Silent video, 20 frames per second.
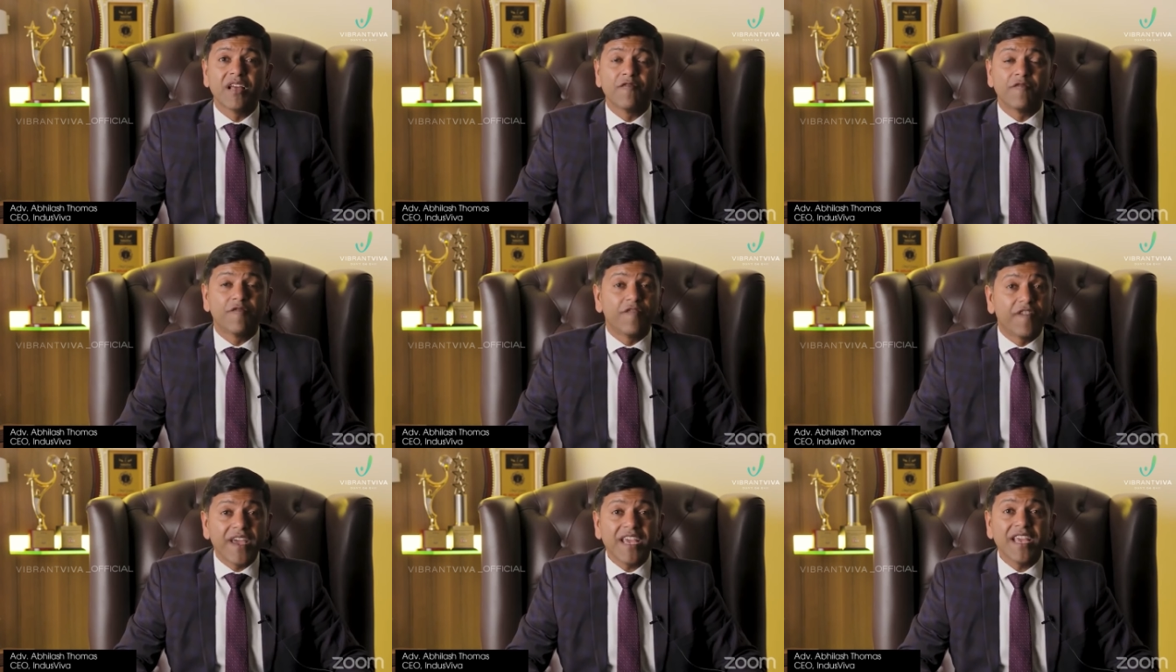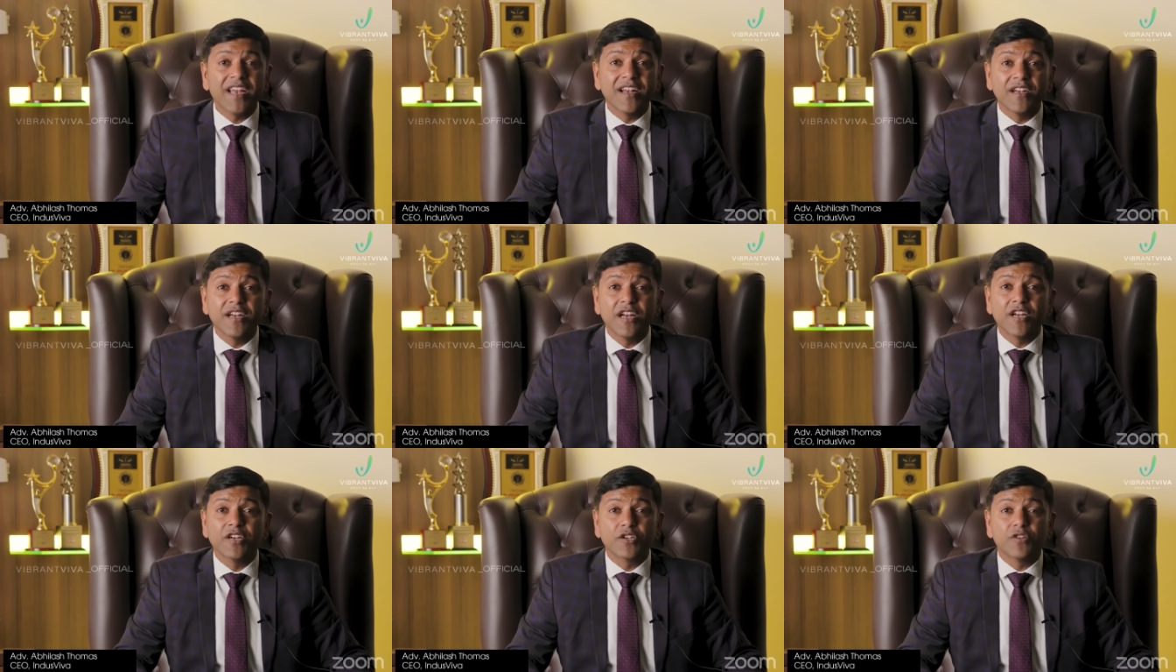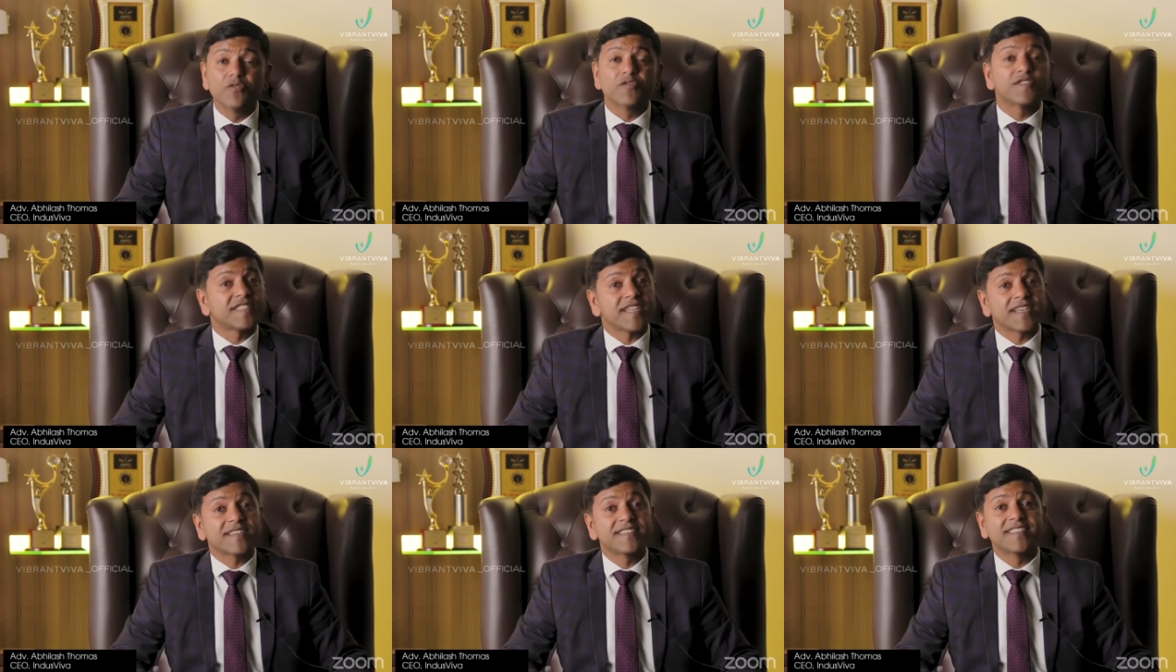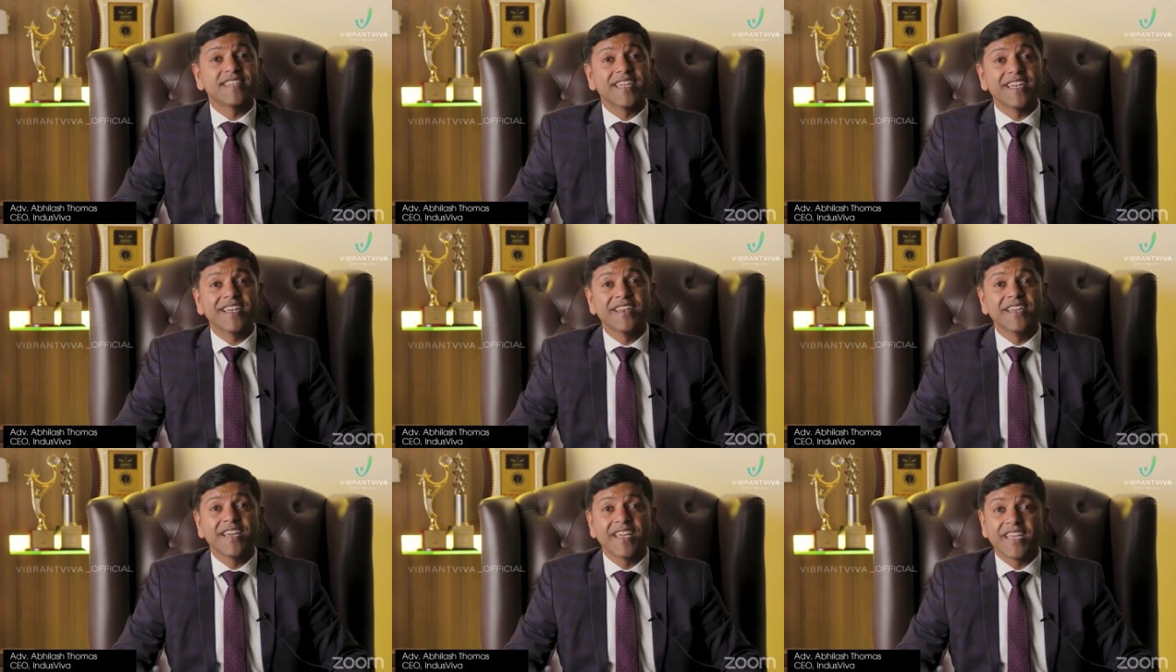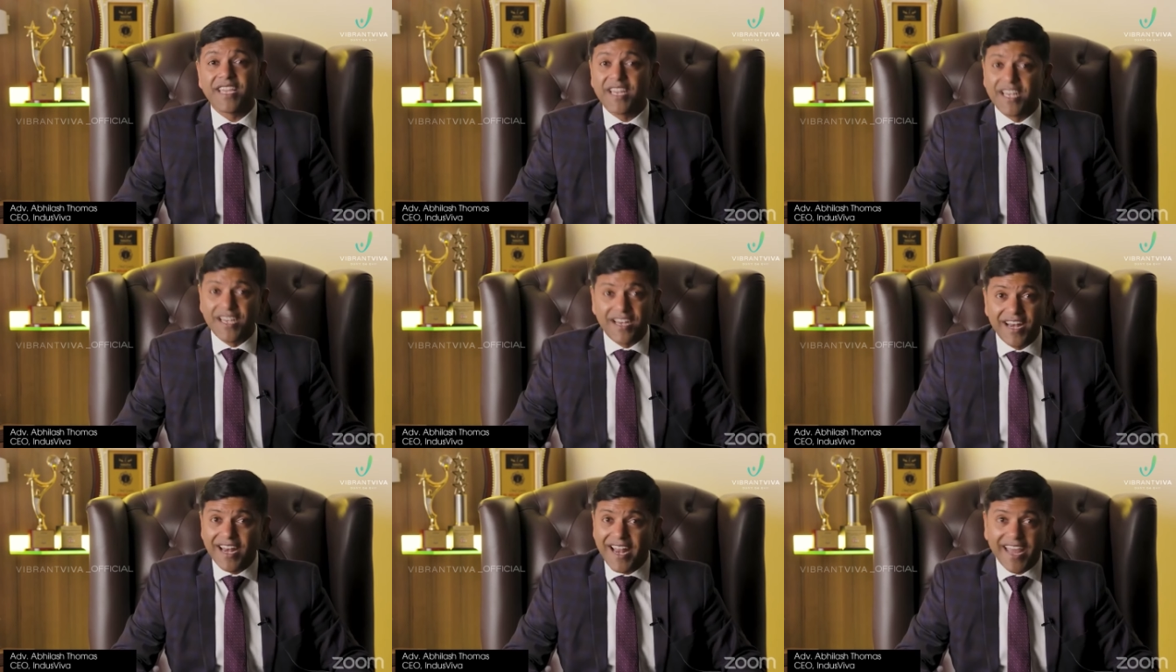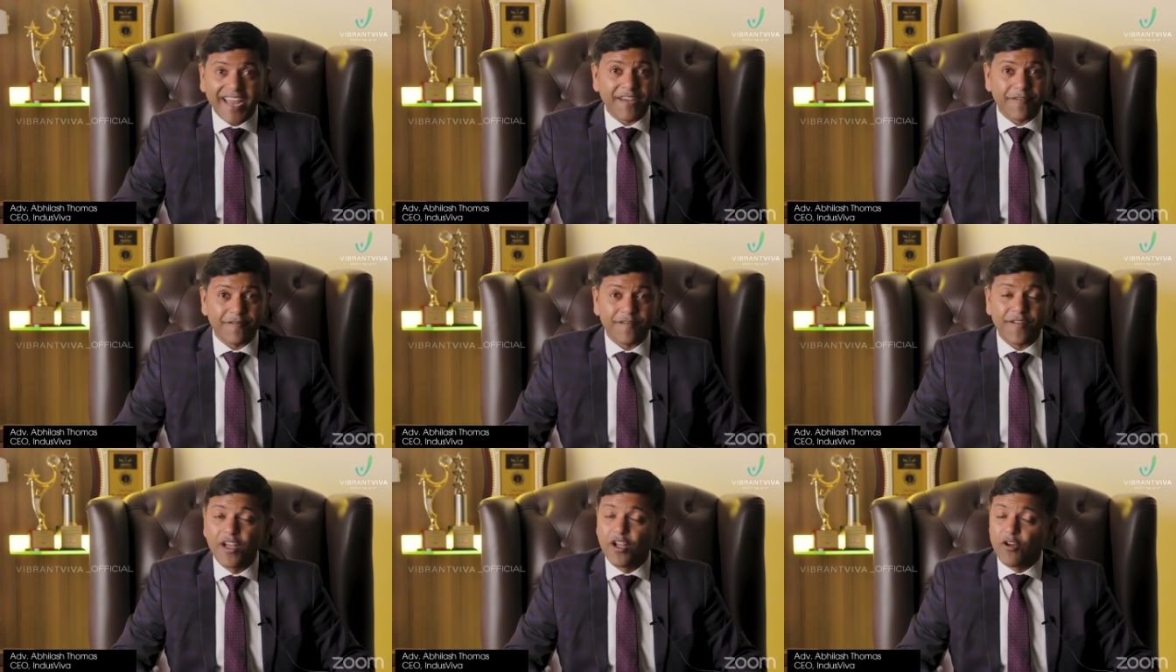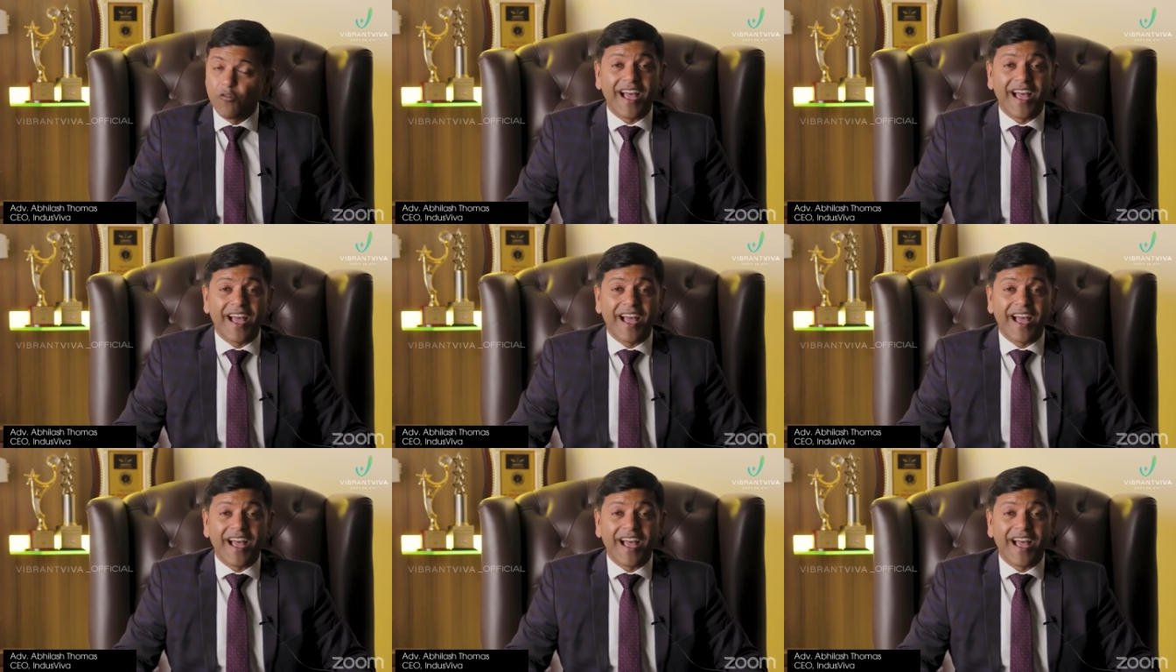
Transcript: fail to succeed in life.